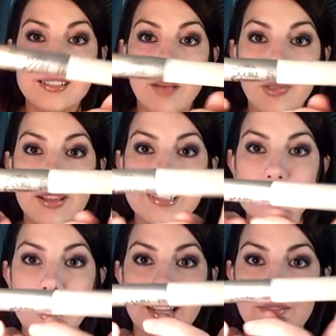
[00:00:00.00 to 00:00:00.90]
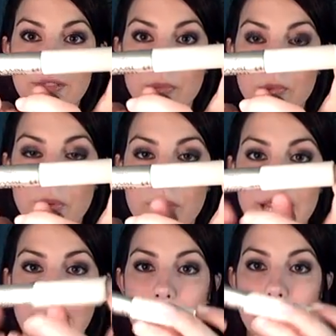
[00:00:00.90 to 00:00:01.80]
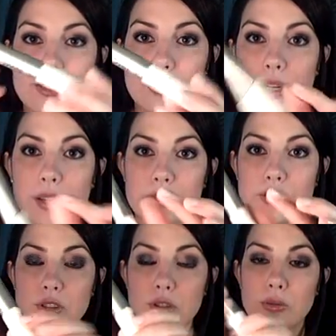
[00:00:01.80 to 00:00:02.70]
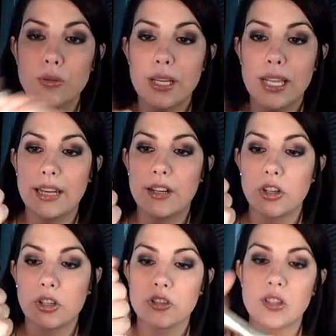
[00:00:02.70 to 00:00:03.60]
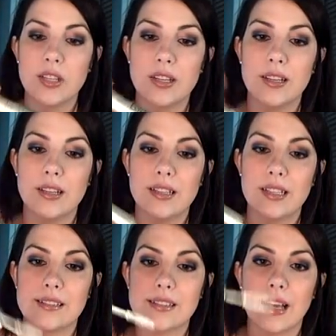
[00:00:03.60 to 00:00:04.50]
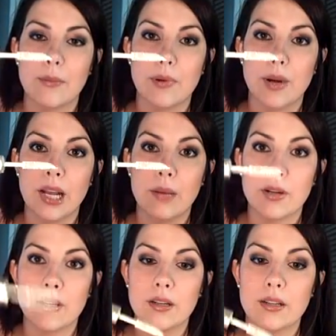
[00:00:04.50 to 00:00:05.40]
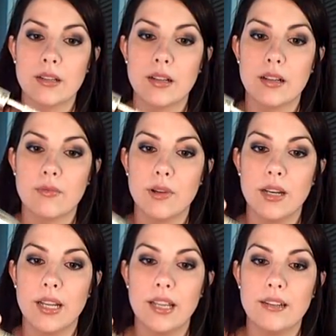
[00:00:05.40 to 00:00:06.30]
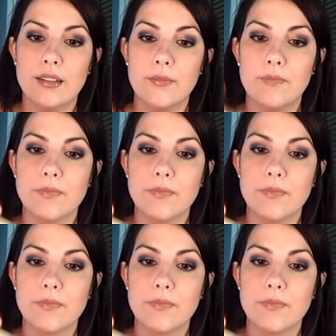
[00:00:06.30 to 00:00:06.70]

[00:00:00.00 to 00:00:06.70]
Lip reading: Double Extend from L'Oreal. This is one of those 2 enders. It's got a primer on one end,